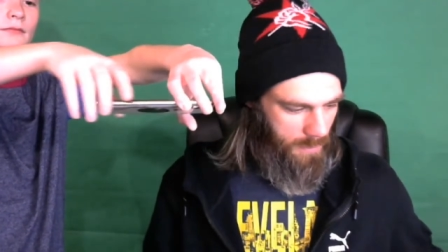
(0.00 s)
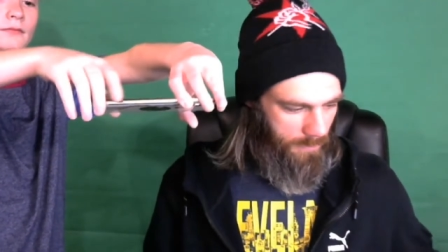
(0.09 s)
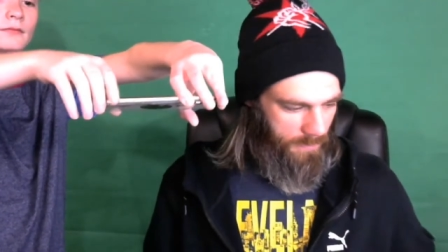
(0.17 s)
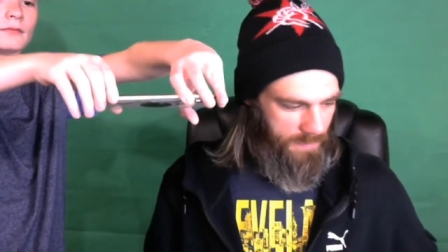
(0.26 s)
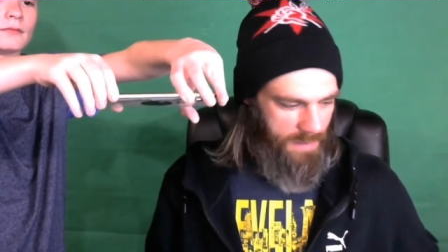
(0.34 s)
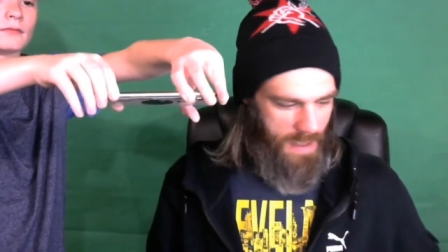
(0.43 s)

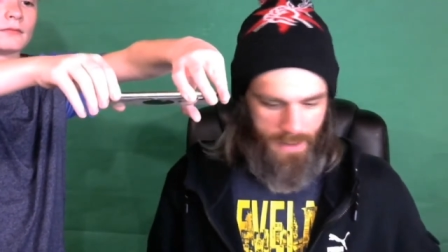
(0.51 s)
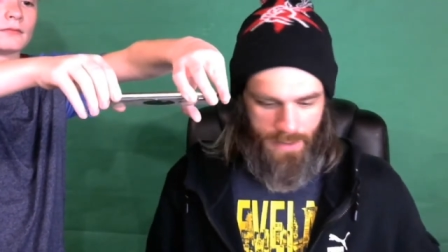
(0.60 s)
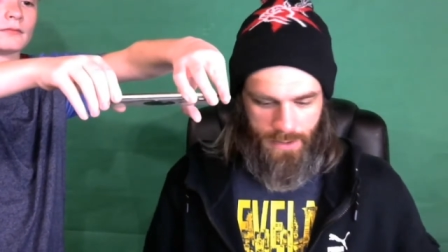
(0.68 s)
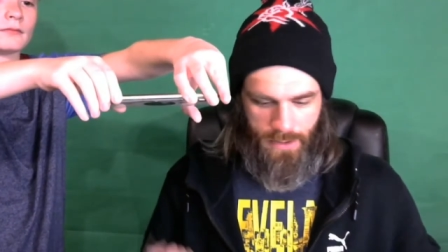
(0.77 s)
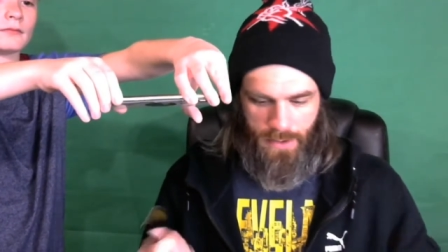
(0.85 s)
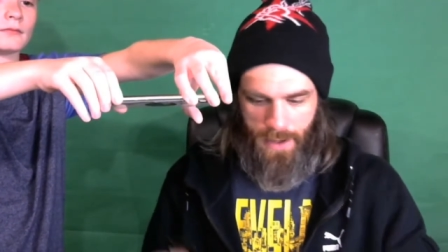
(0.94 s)
If it's not any
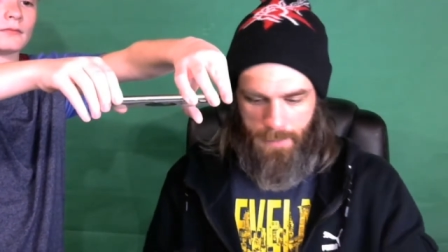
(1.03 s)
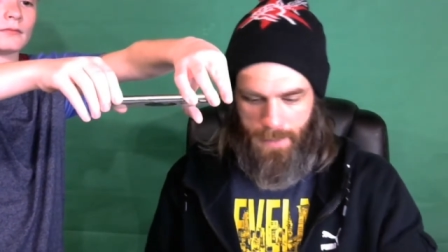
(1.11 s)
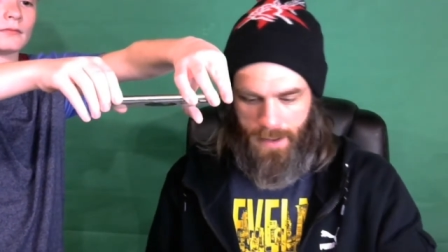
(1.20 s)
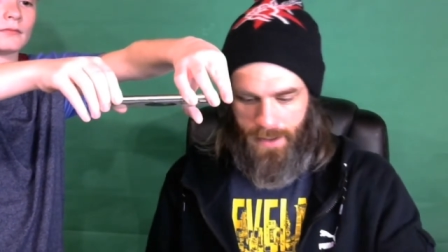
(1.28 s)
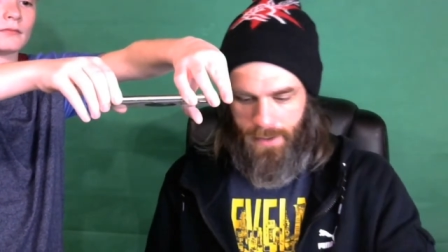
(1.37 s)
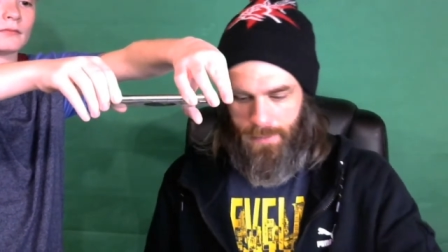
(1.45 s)
good, how am
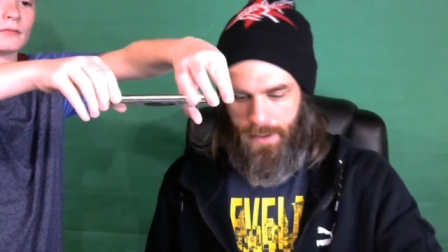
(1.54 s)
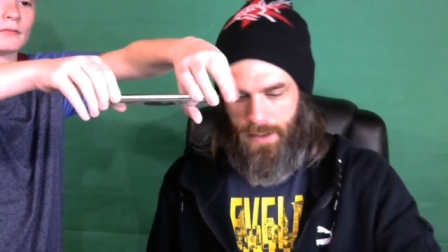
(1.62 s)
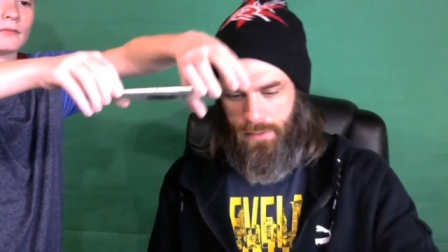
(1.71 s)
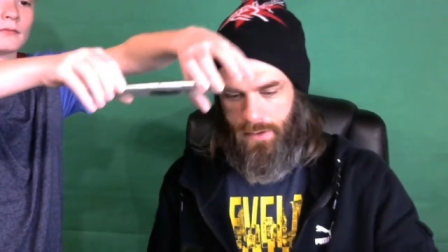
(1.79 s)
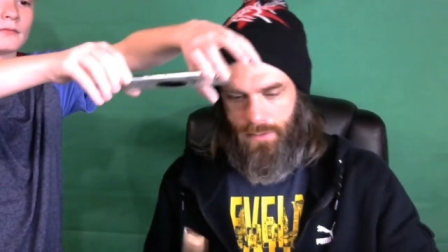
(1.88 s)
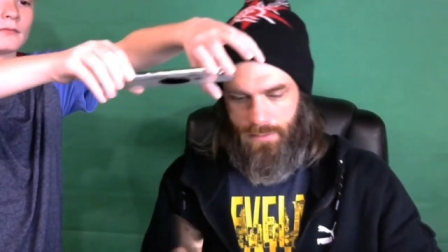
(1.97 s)
I gonna be
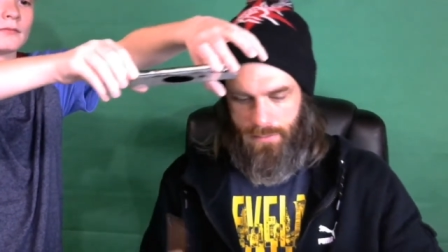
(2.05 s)
able to...